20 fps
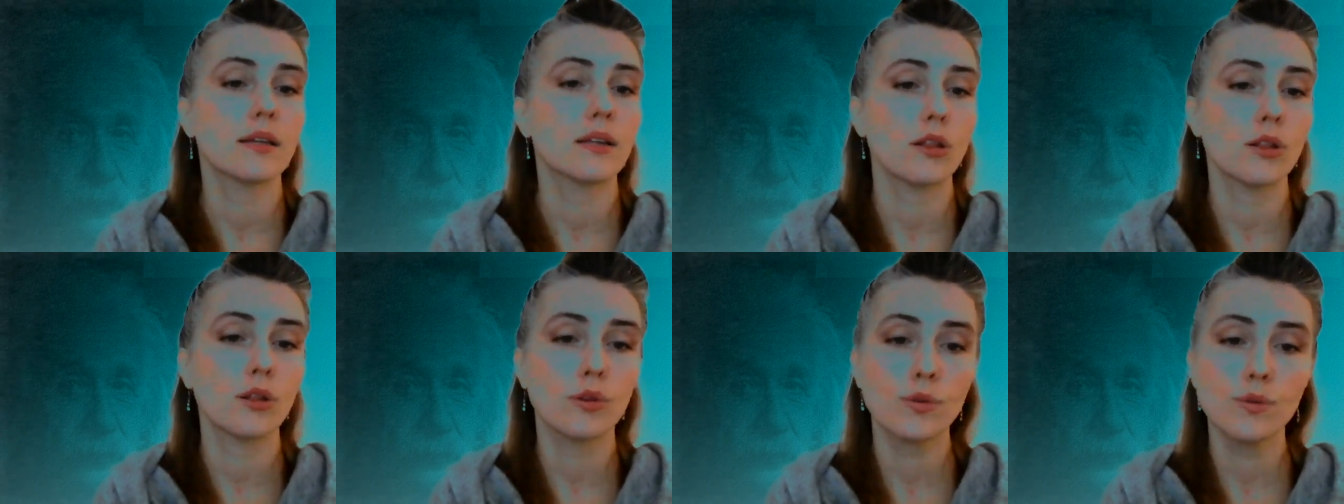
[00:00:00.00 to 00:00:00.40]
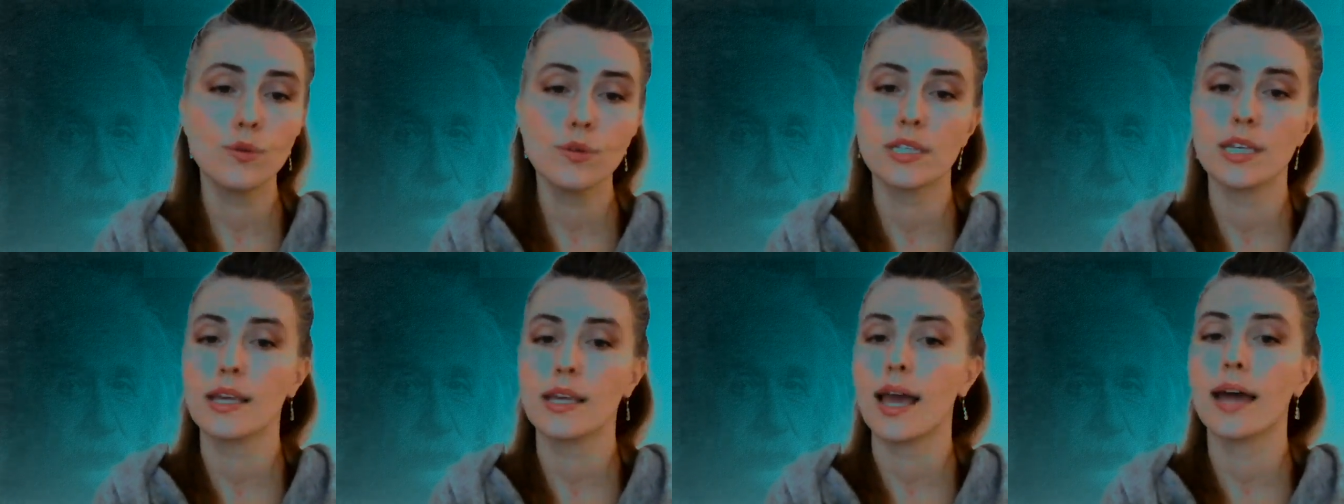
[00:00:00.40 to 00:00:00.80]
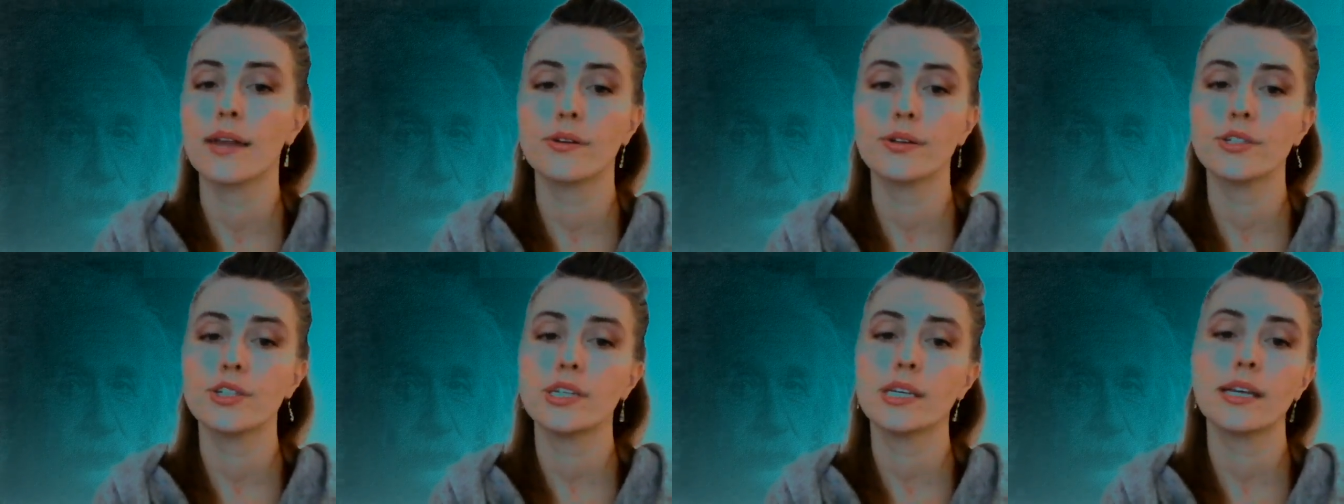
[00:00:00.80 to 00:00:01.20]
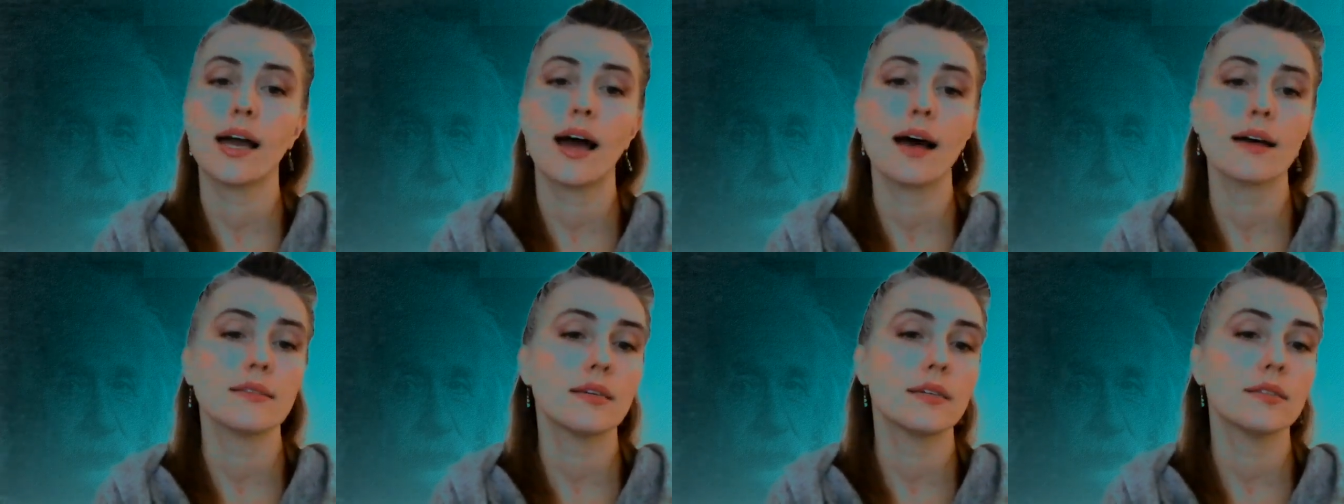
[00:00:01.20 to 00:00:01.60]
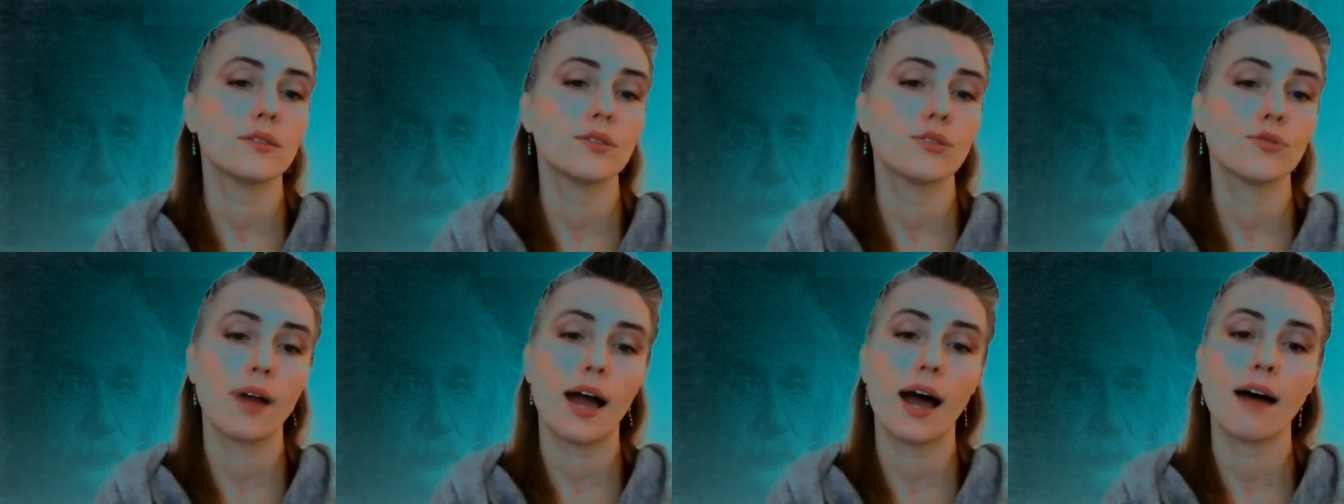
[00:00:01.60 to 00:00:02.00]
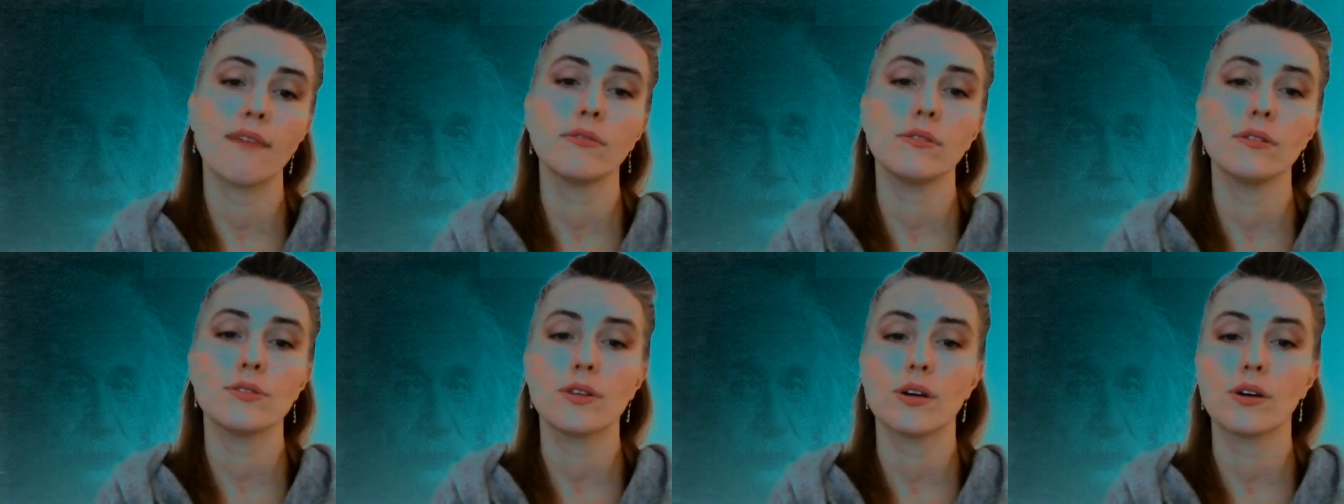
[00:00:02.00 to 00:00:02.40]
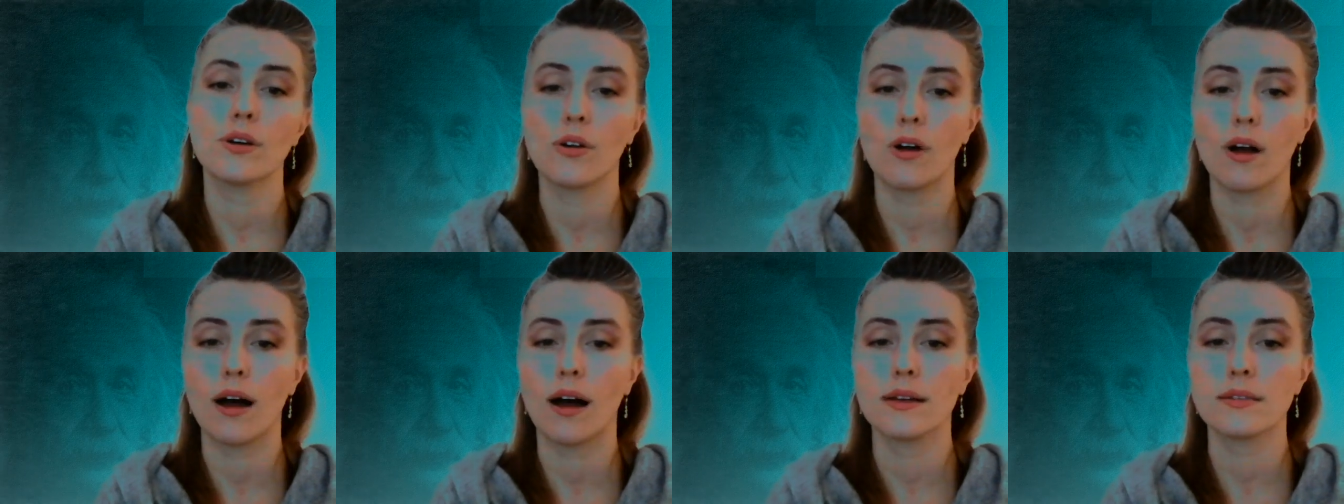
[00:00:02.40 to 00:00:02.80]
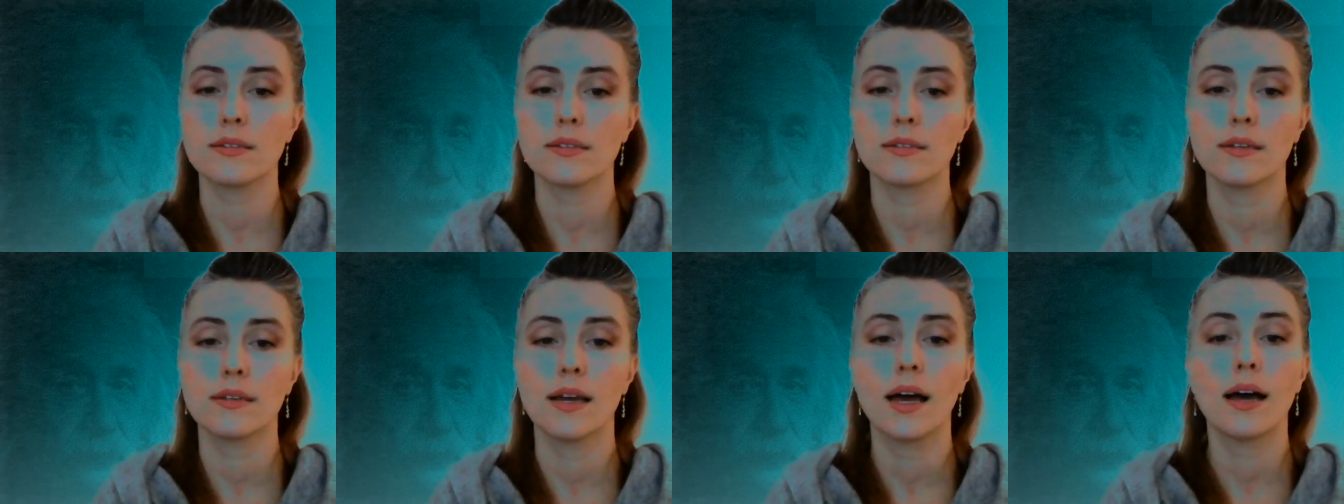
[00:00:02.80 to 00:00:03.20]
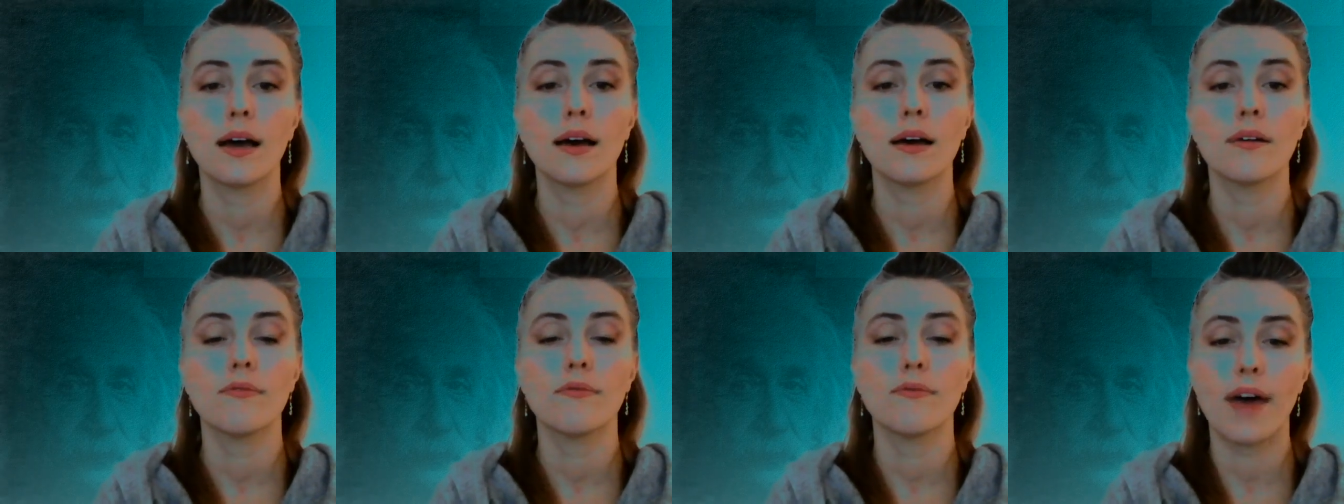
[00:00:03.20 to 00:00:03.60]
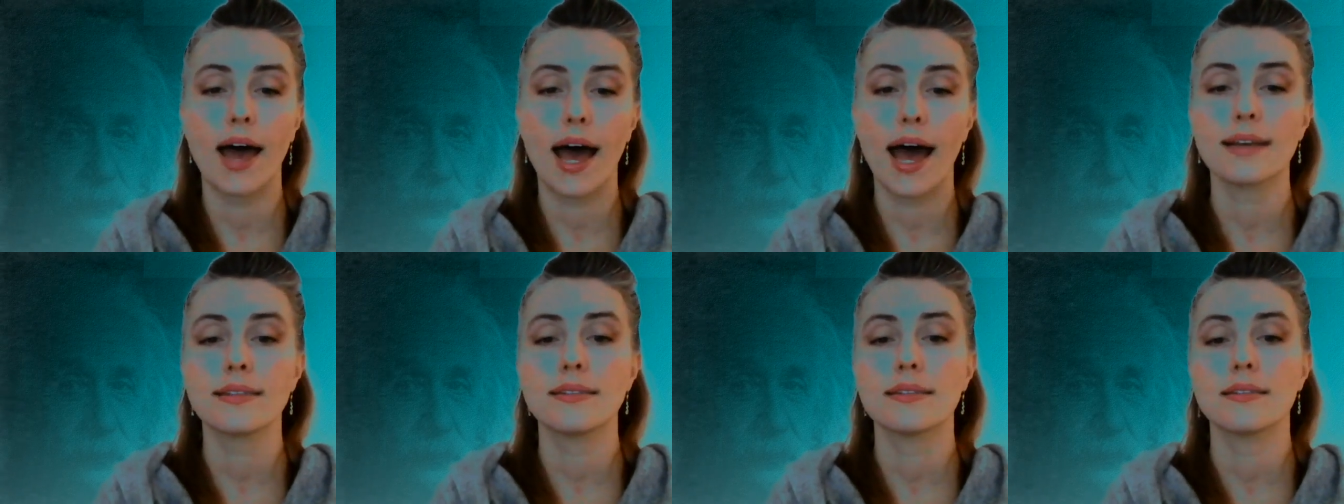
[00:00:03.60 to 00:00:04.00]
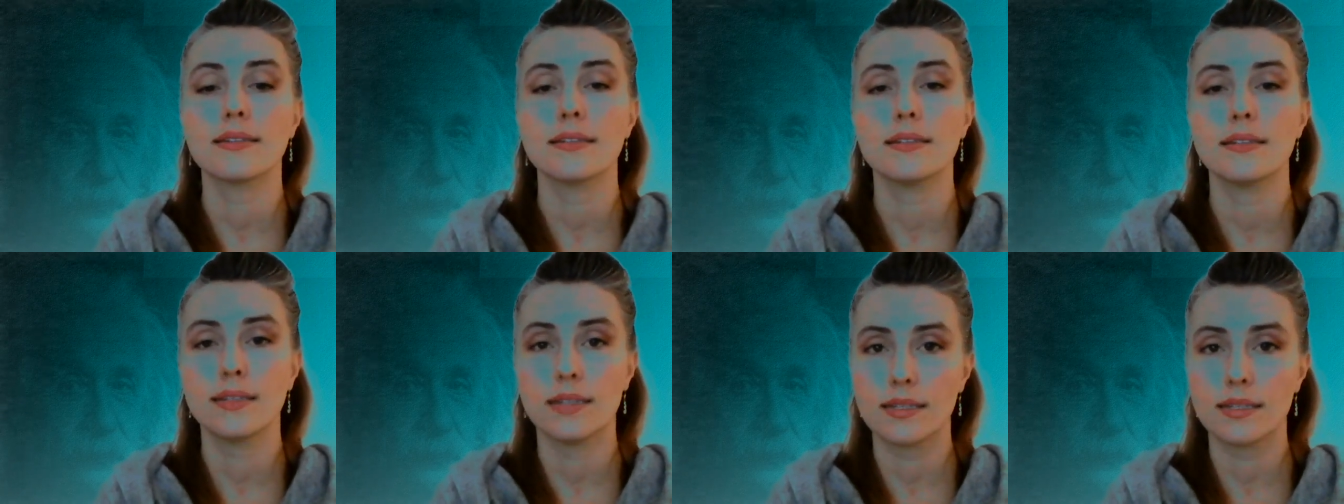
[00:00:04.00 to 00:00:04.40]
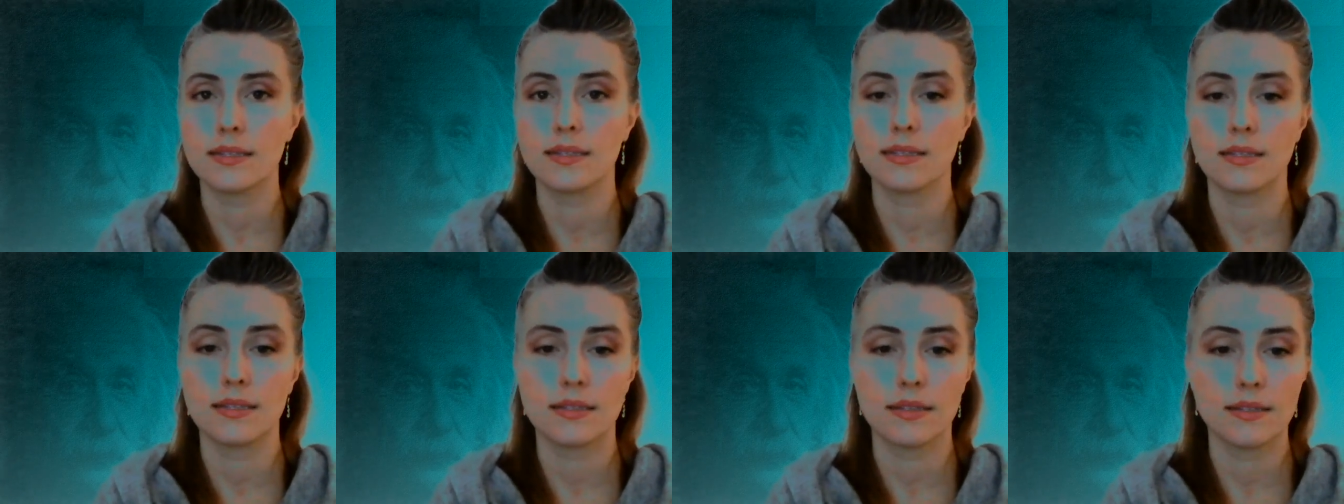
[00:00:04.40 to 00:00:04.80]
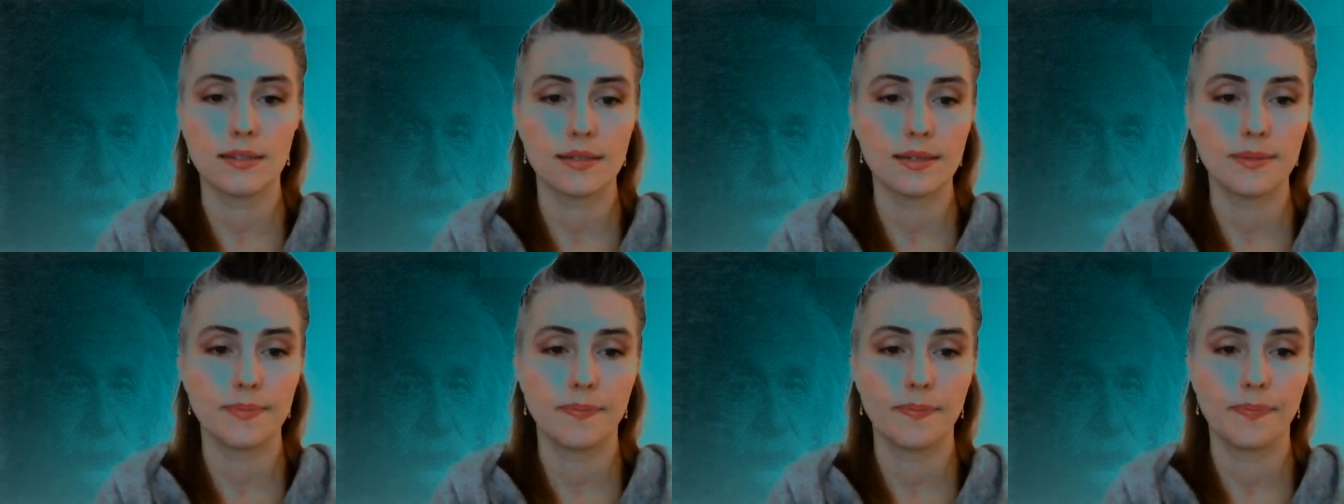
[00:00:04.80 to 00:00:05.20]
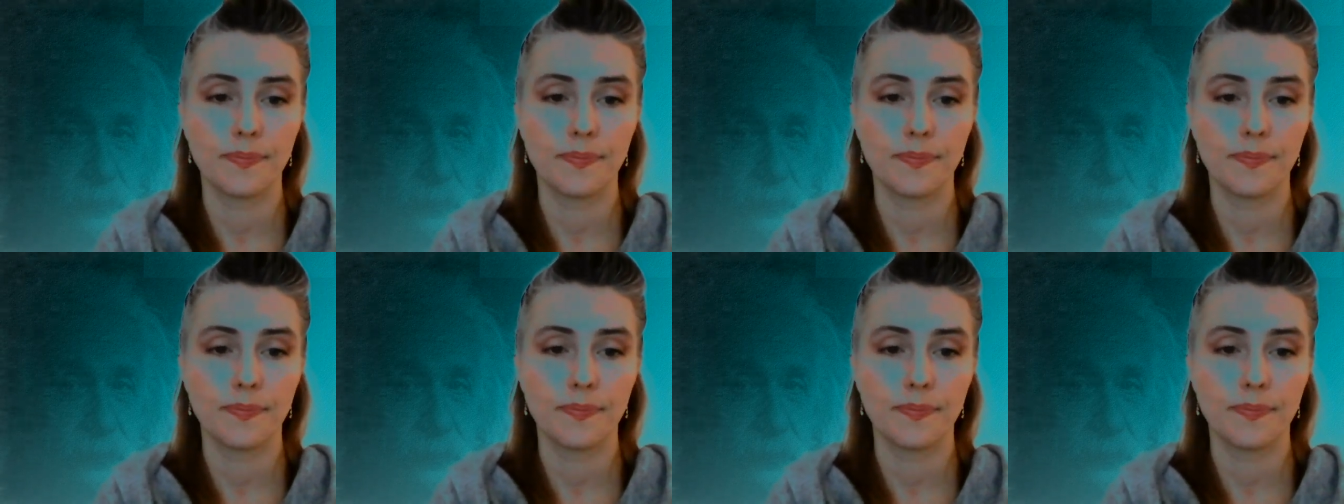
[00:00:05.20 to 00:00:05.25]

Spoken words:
losing energy as it travels across vast distances.